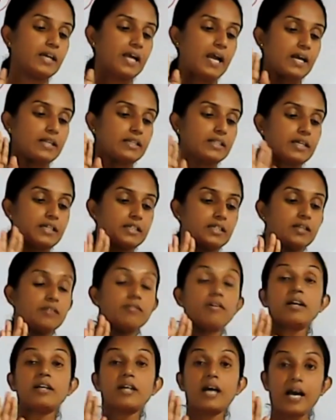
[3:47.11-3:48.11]
and the other
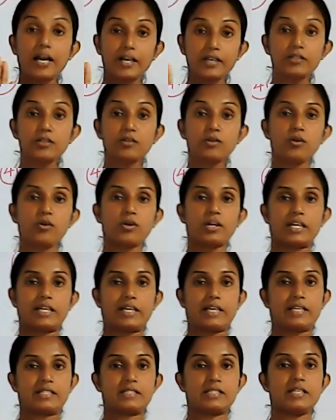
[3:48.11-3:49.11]
one
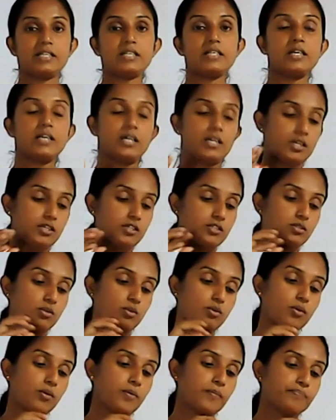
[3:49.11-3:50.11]
hydrochloric acid.
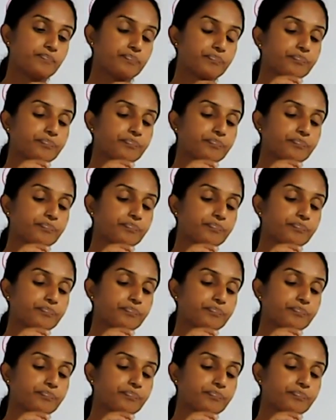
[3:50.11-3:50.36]
So